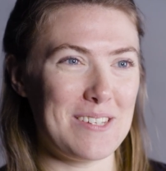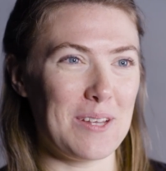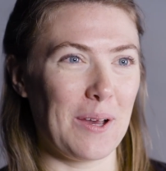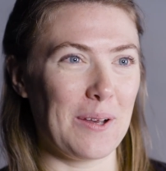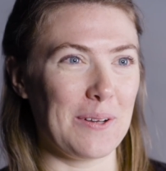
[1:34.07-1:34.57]

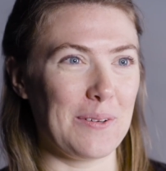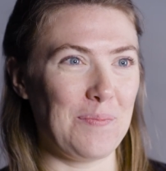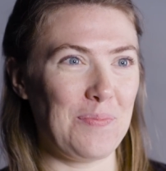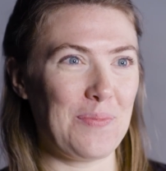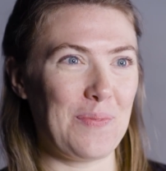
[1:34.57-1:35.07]
So
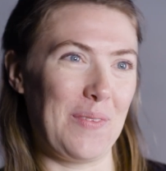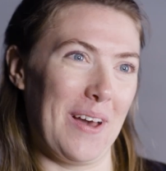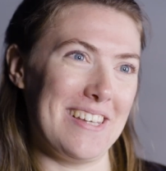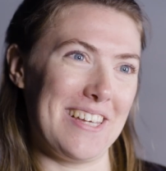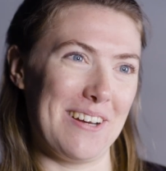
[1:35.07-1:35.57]
the
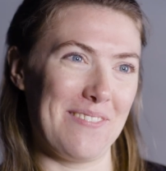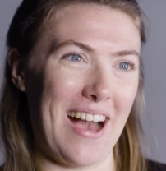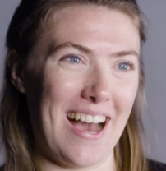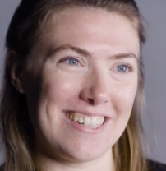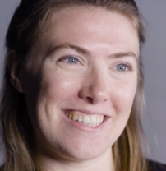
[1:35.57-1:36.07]
idea of
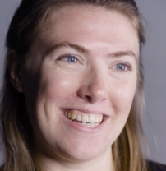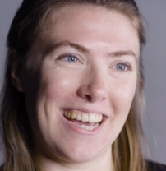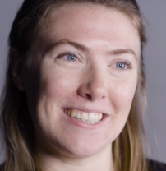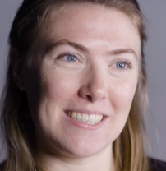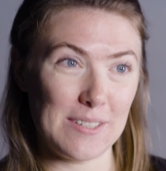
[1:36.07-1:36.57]
actually
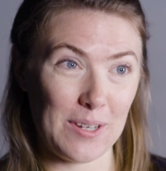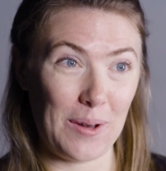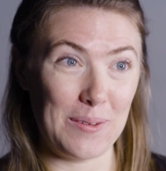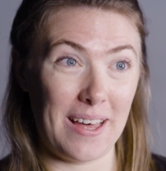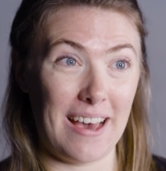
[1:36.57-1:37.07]
getting to
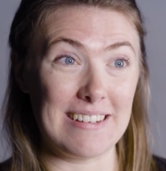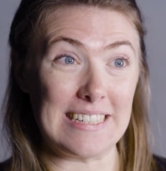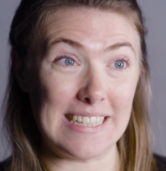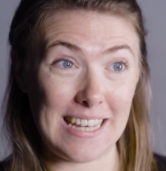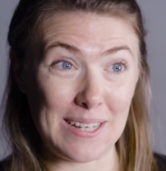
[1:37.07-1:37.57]
go there
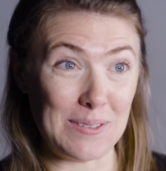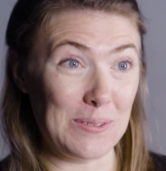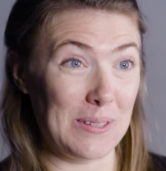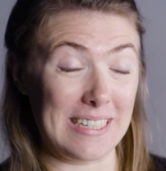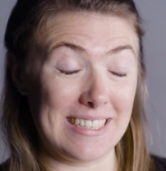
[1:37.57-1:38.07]
and seeing
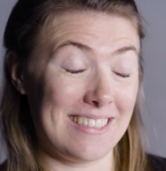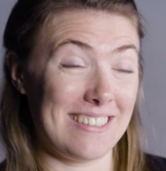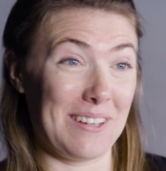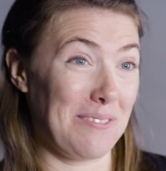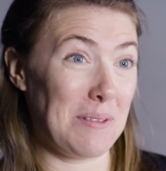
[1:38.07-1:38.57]
all these
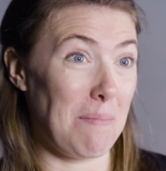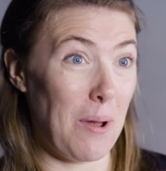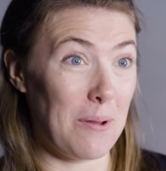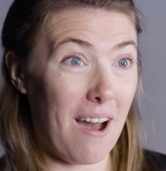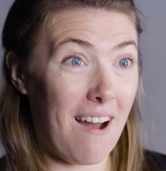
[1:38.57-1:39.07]
stuff with
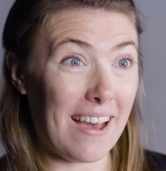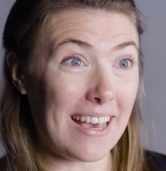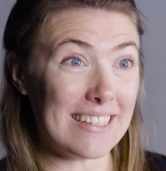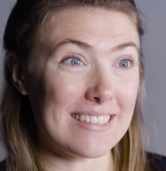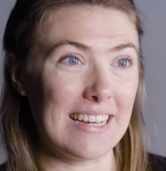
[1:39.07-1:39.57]
my own
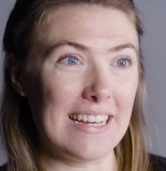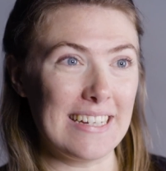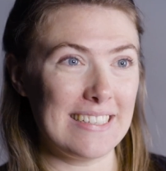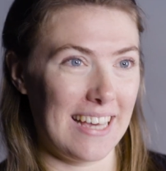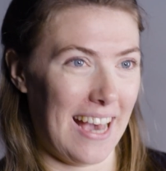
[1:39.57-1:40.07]
eyes,
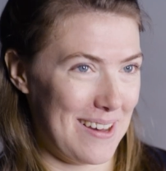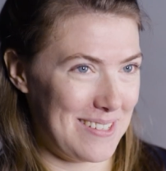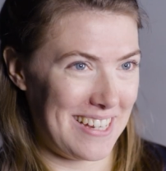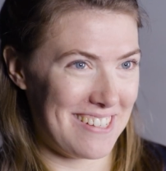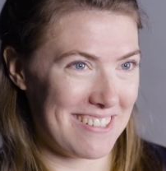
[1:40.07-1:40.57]
seeing how
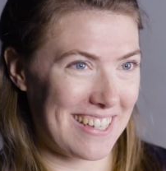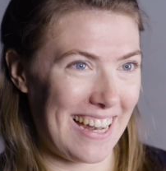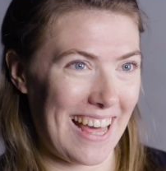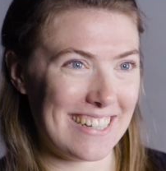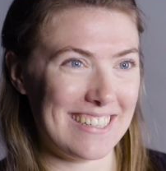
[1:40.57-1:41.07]
data is
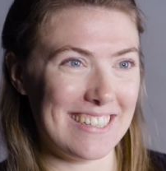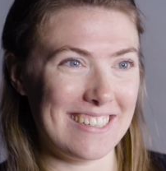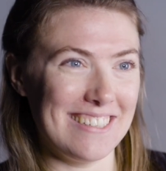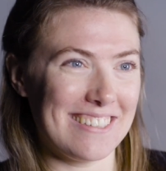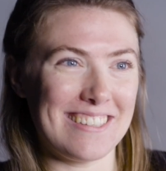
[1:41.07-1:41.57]

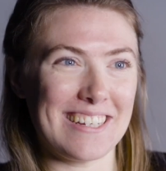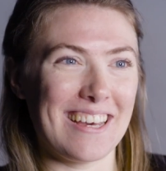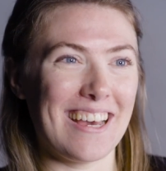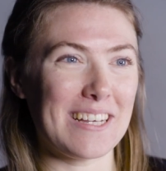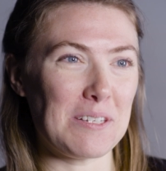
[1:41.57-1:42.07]
collected and just
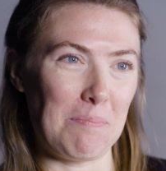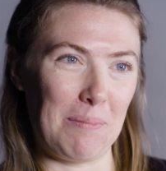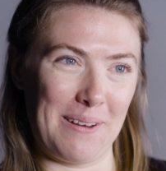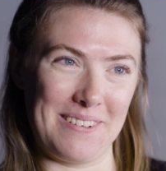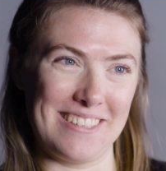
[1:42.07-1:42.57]

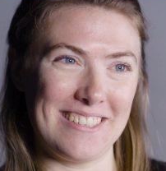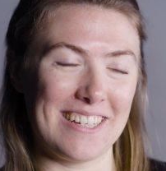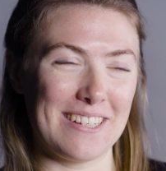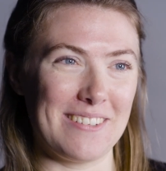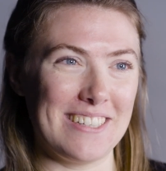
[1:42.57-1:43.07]

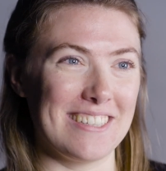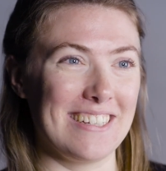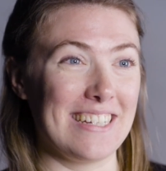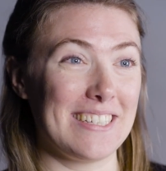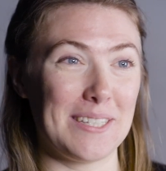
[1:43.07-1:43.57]
experiencing the
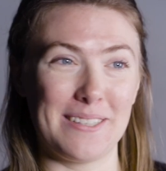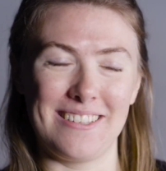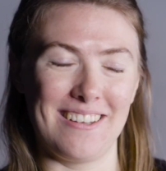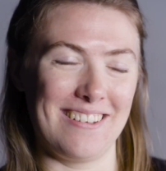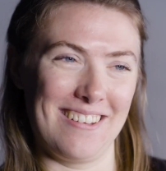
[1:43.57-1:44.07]
region is,
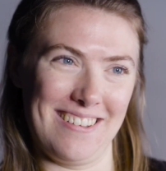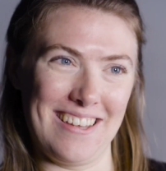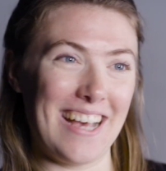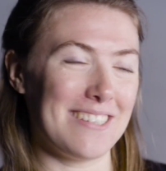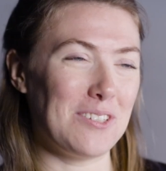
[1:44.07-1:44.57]

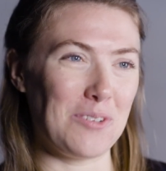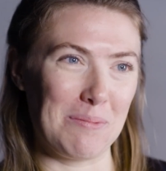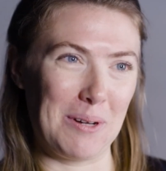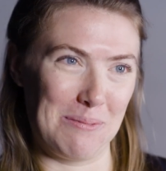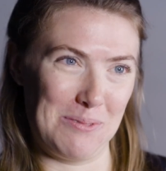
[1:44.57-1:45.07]
is a
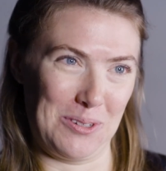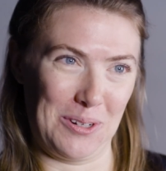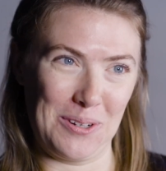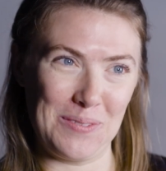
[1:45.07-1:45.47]
dream come true.